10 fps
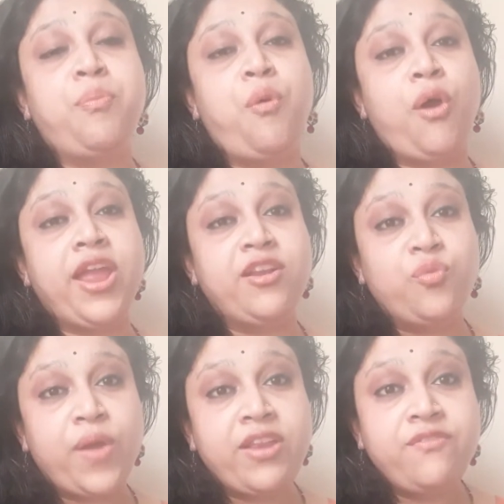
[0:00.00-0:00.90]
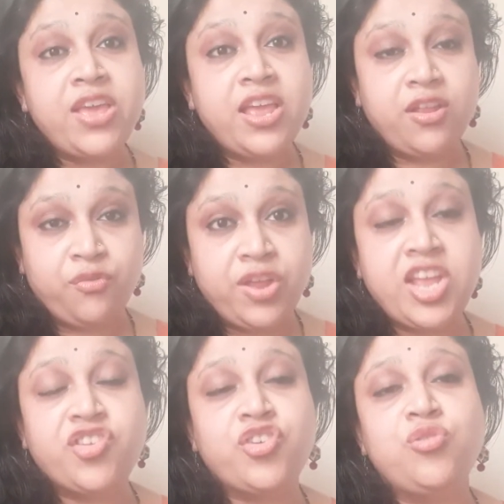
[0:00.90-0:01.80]
point. When we
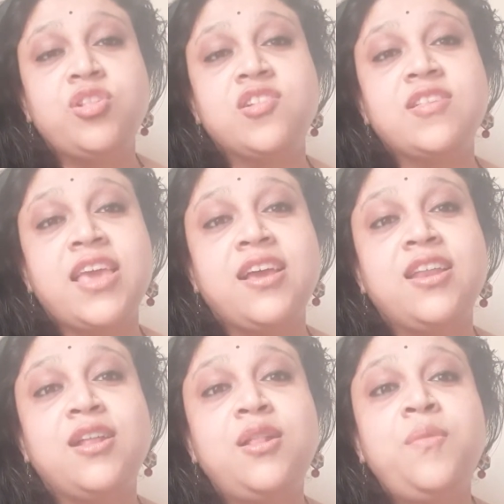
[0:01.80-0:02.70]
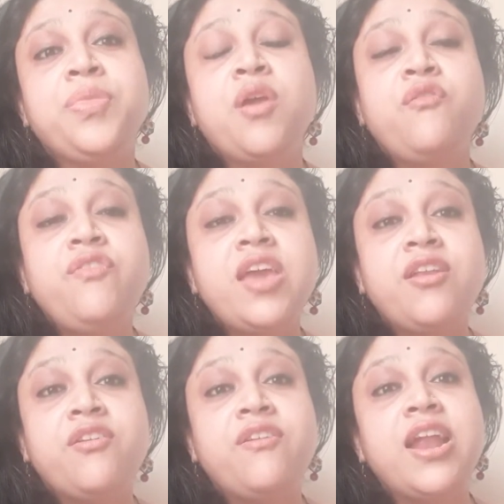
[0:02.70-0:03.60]
reach to the sacral, we
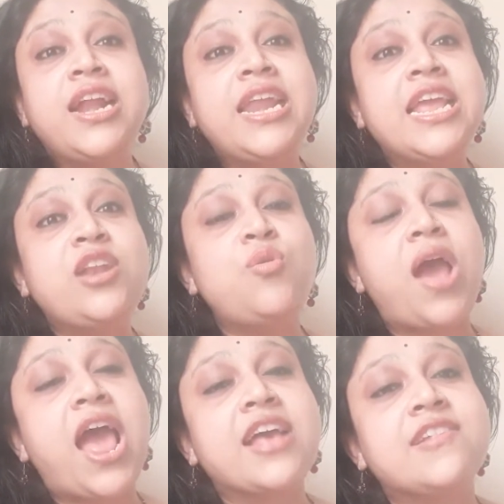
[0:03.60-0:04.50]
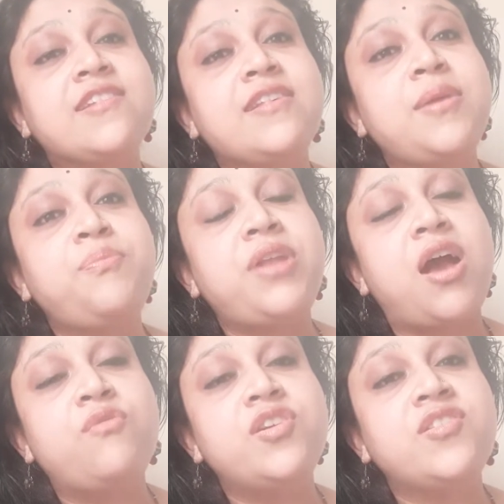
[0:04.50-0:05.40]
are ready to accept
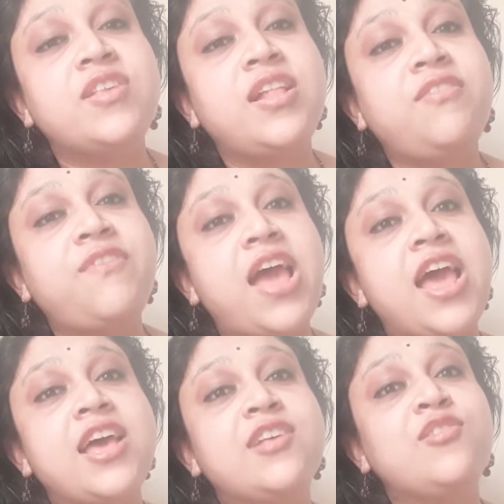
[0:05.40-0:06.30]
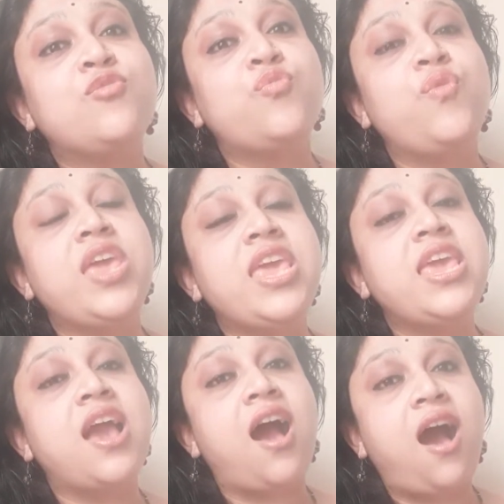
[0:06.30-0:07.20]
ourselves as
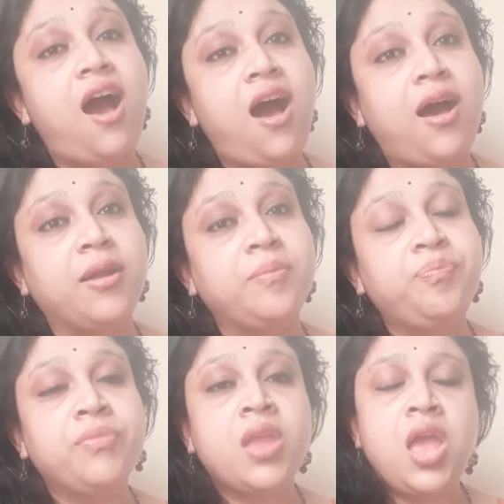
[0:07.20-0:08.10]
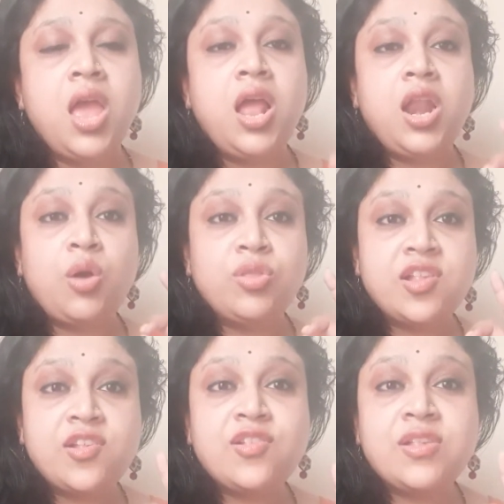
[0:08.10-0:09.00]
we are. Now
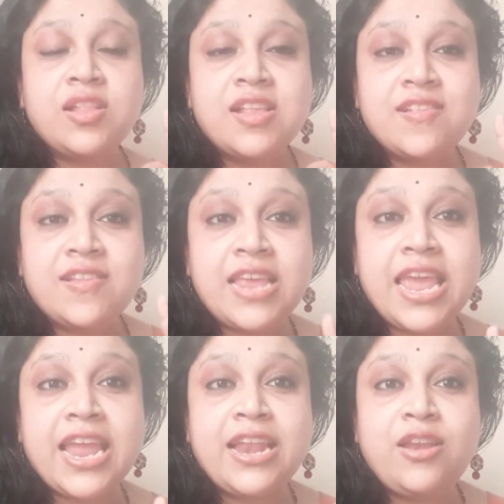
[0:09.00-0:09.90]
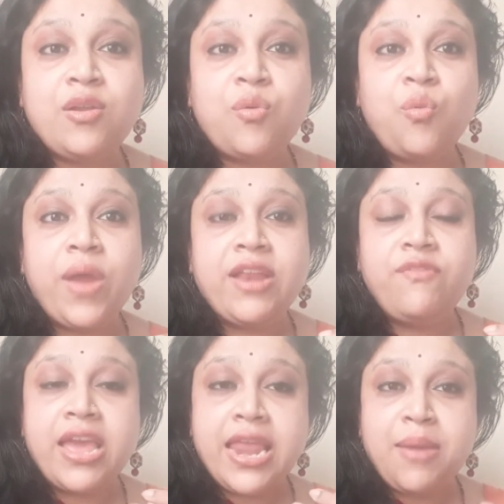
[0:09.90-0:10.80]
this is the state when
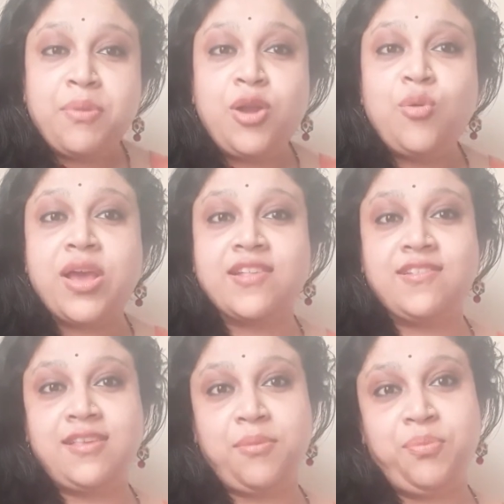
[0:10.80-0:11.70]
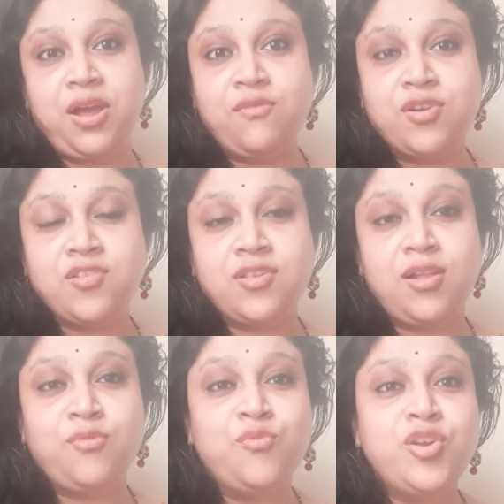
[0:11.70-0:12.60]
we are able to accept
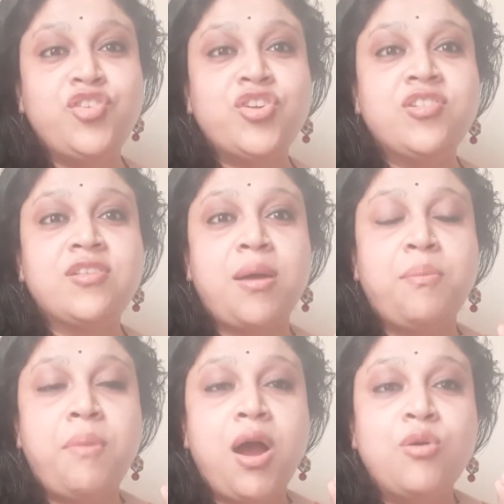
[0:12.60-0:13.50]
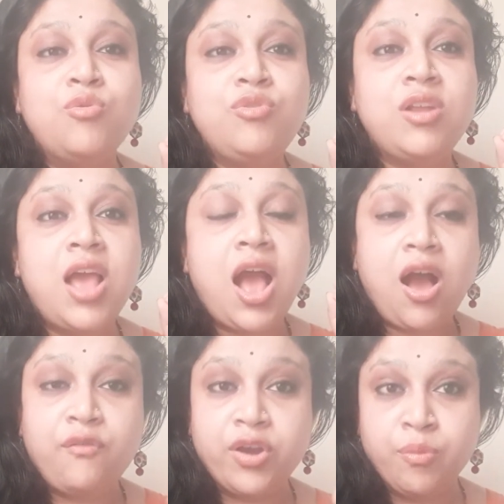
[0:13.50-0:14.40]
ourselves, which is about
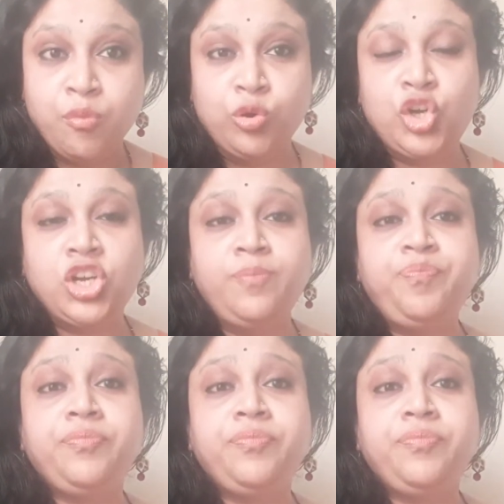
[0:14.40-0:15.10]
our emotion,